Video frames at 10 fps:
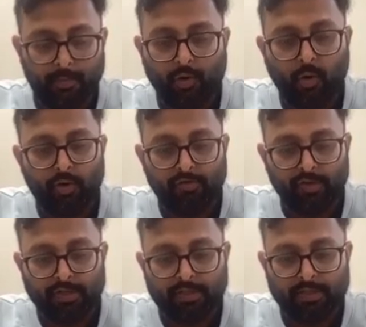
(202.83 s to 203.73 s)
I mean, all of
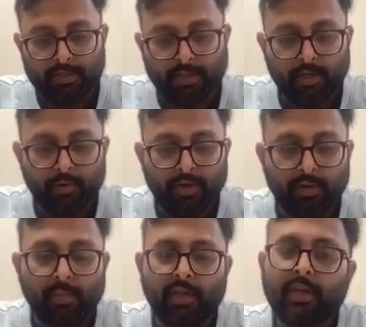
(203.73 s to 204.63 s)
us,
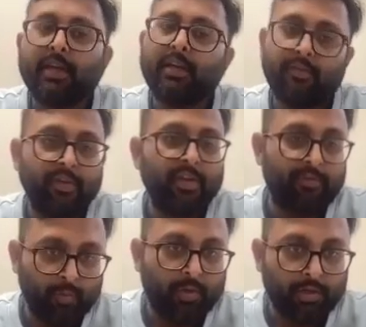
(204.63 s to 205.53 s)
including me, we
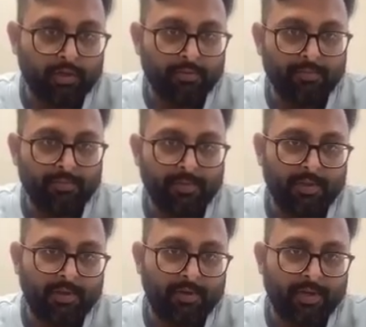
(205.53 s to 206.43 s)
have to work,
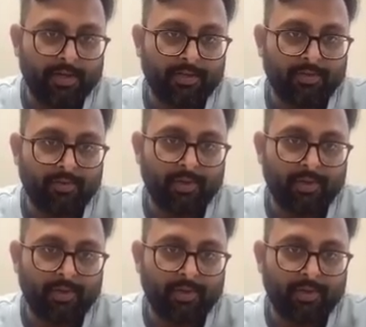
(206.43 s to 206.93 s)
right? So